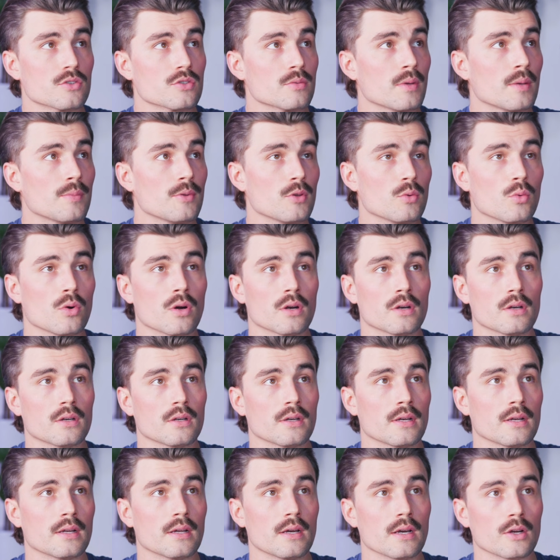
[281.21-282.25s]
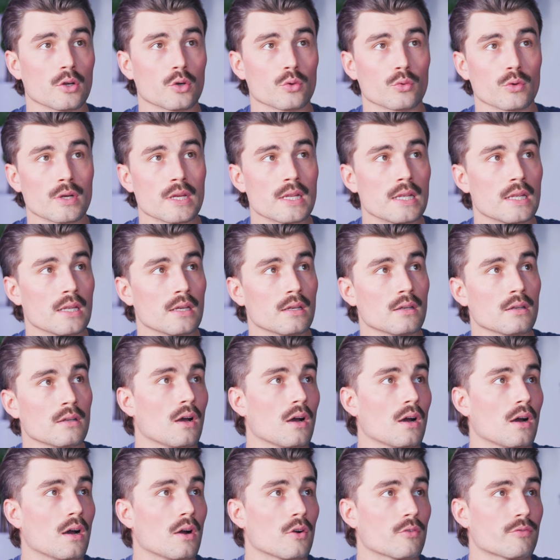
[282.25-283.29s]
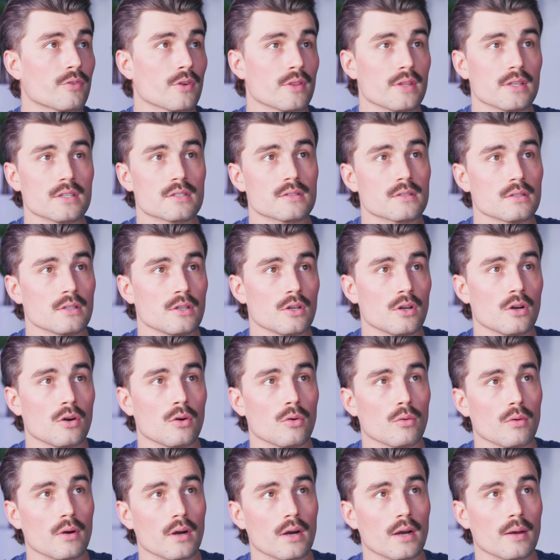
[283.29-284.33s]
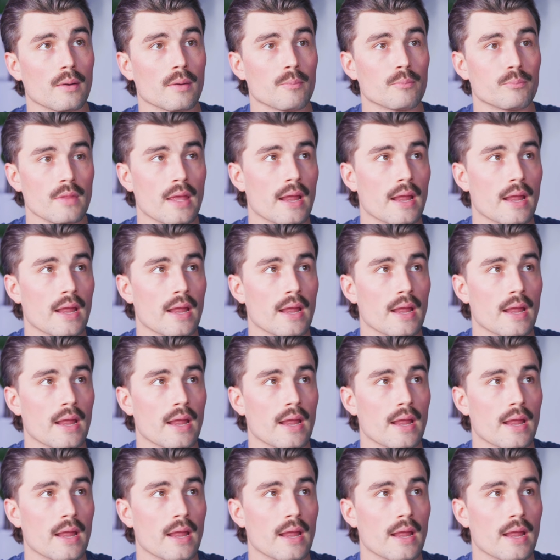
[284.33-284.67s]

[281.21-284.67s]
So maybe you wanted a, a green green uh, or for this, you know, uh,